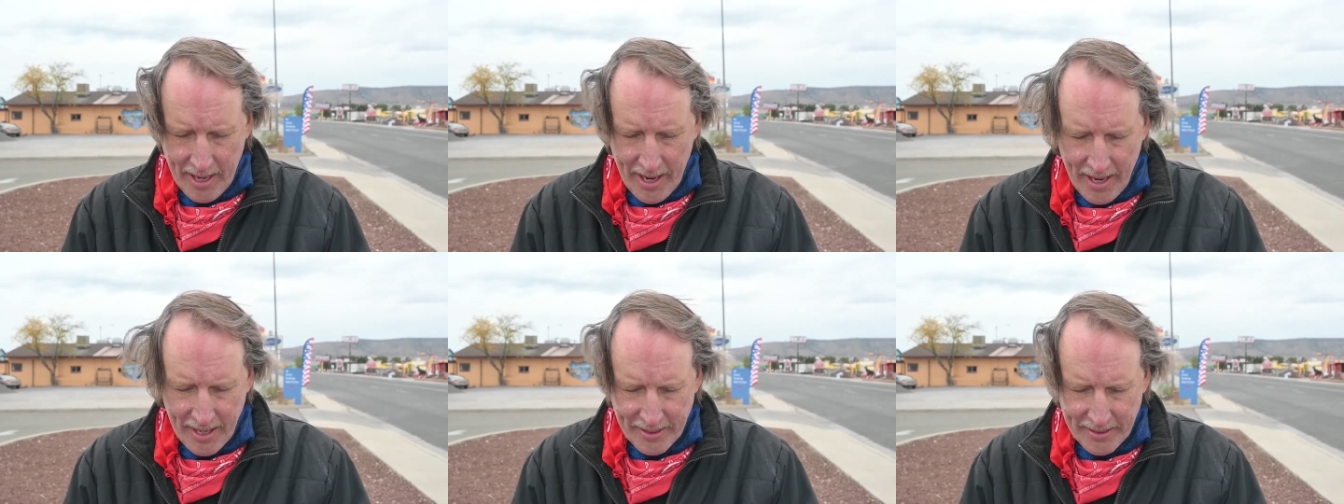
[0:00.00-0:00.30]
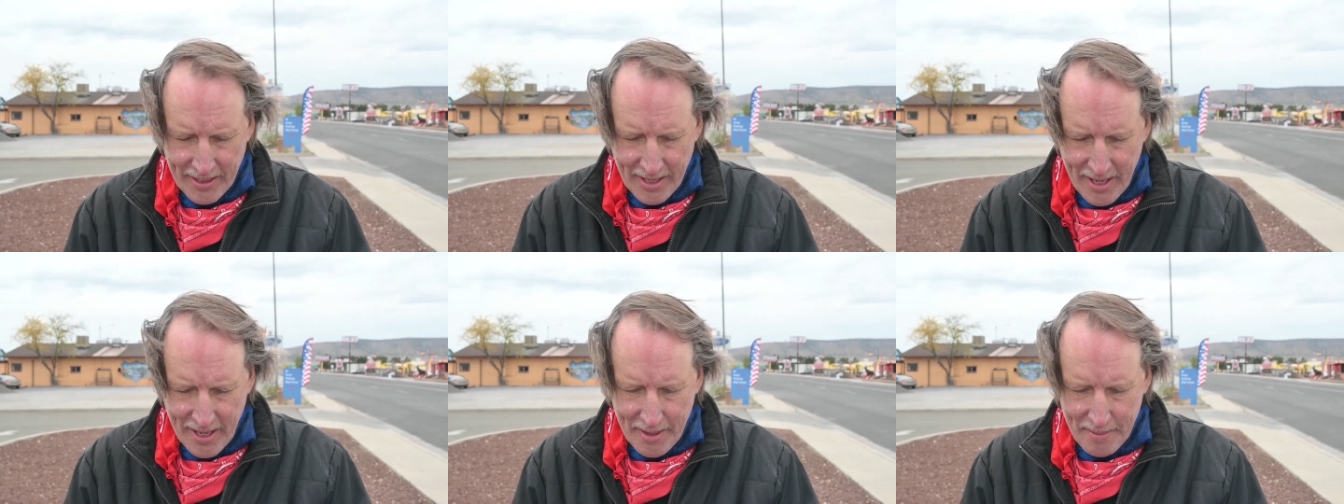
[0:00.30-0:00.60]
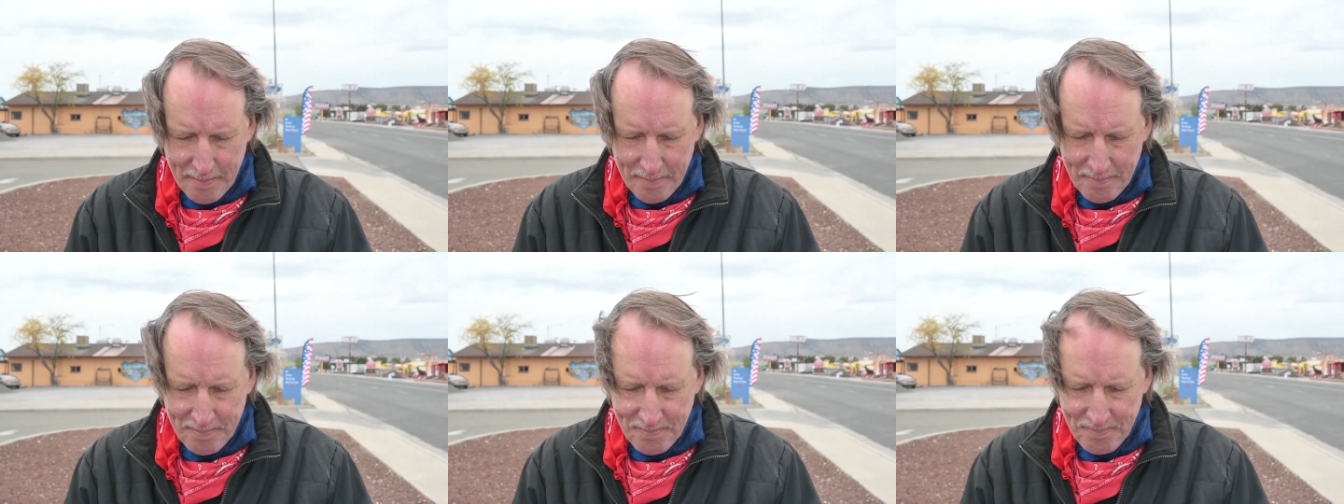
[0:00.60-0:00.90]
and
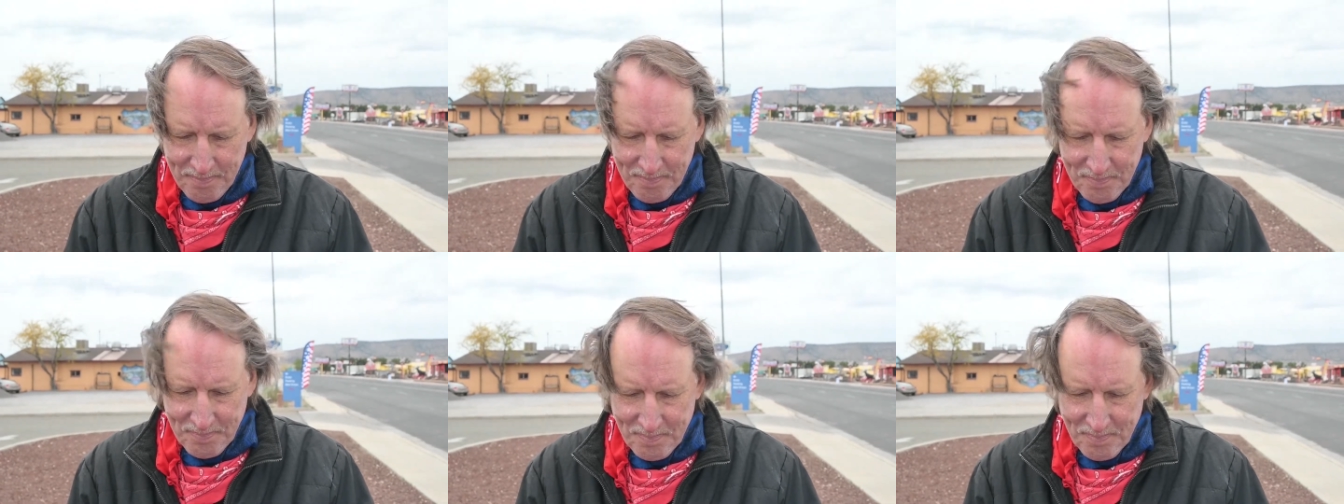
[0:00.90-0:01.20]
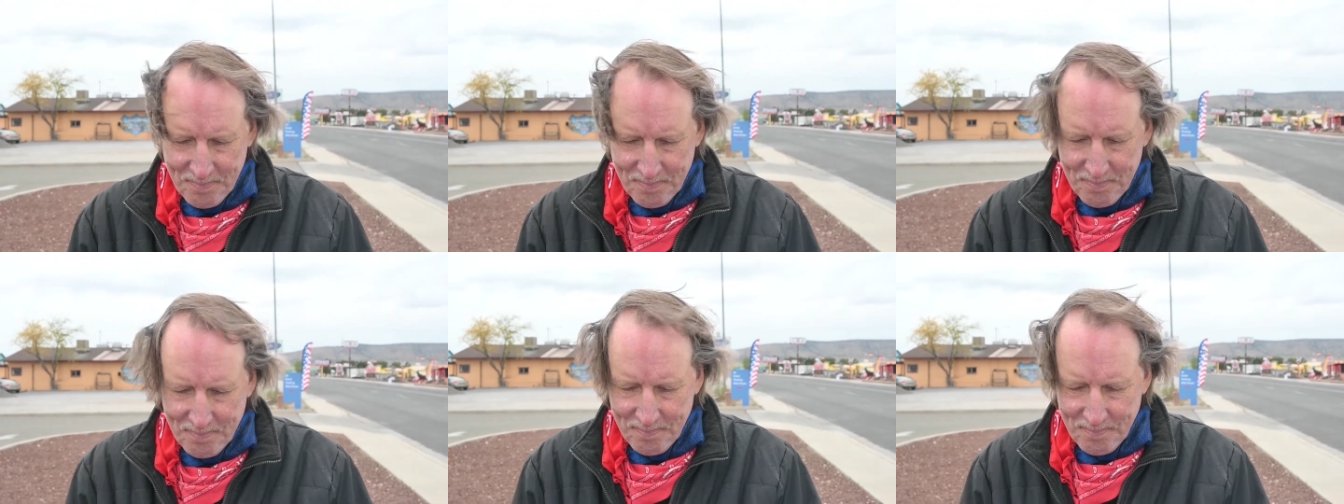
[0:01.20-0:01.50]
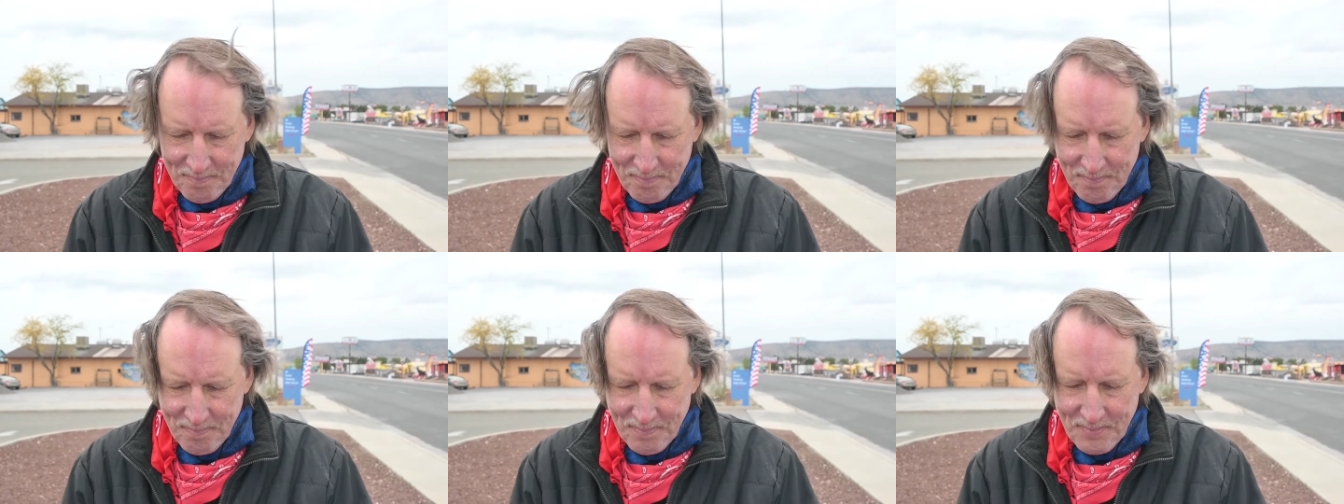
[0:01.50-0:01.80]

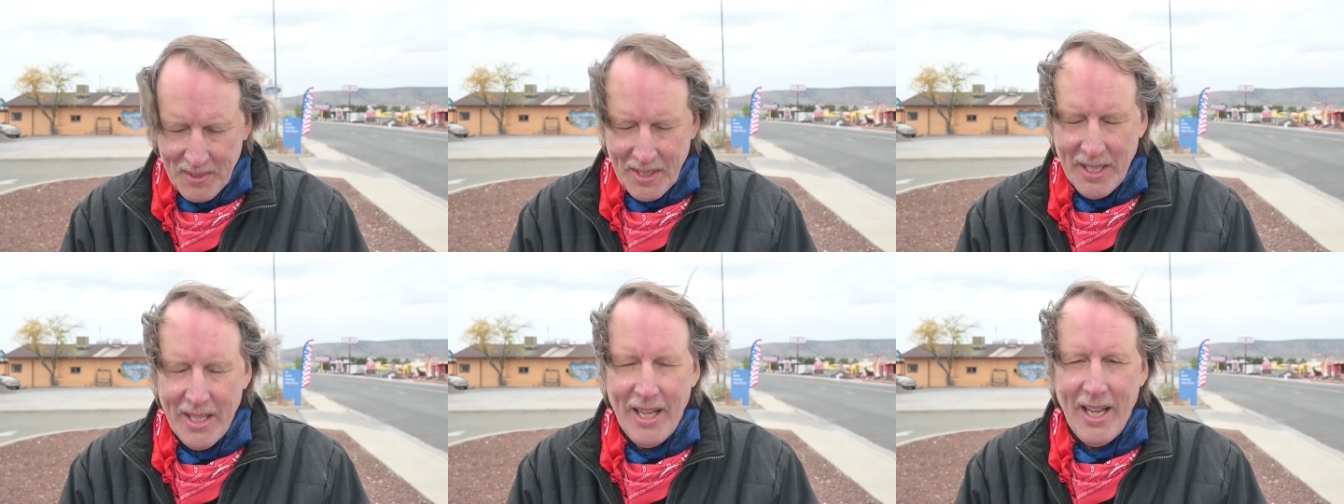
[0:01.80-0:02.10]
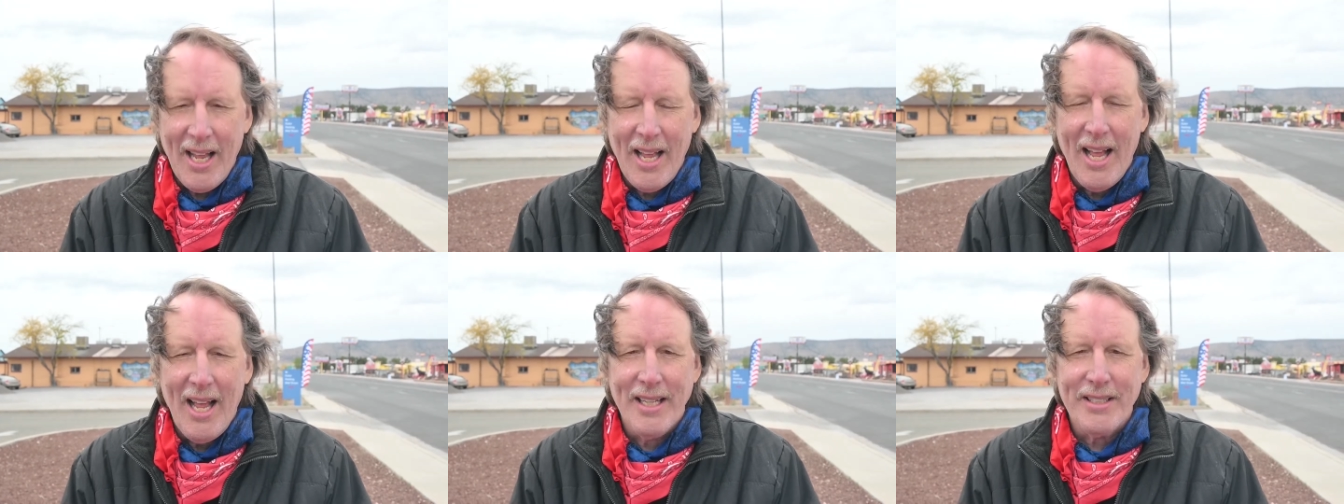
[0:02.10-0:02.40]
um,